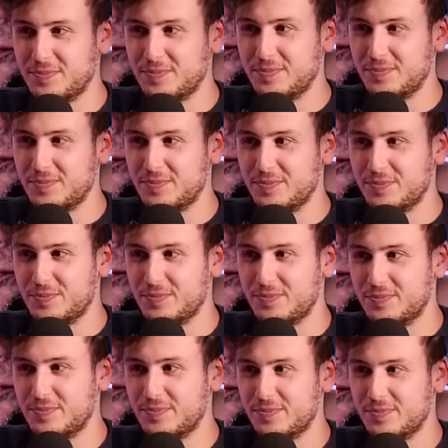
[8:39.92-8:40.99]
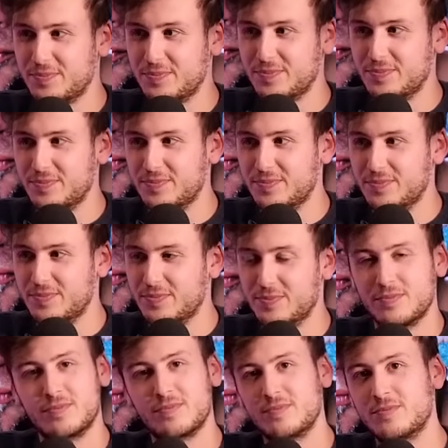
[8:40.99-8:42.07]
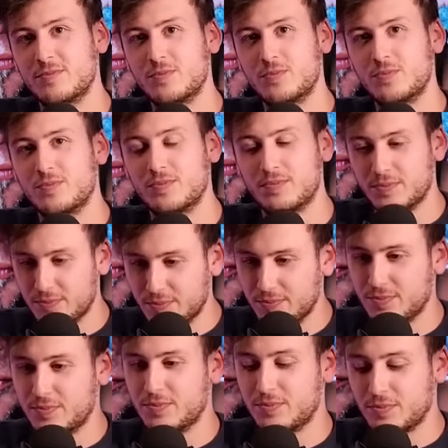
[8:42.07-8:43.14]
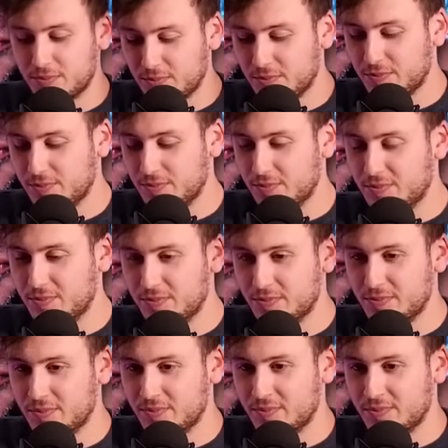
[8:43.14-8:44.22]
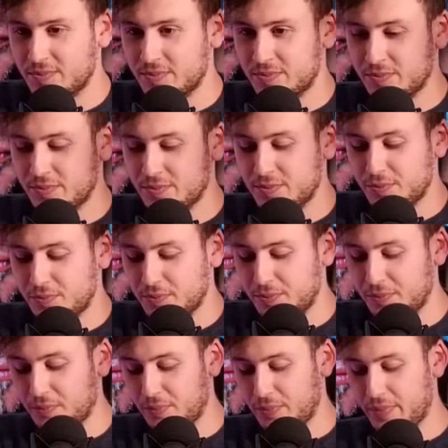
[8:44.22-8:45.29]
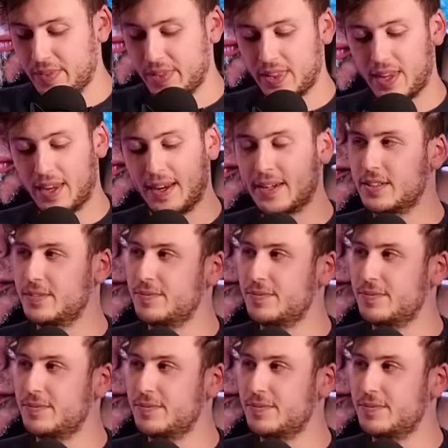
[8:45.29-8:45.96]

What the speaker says: [no speech]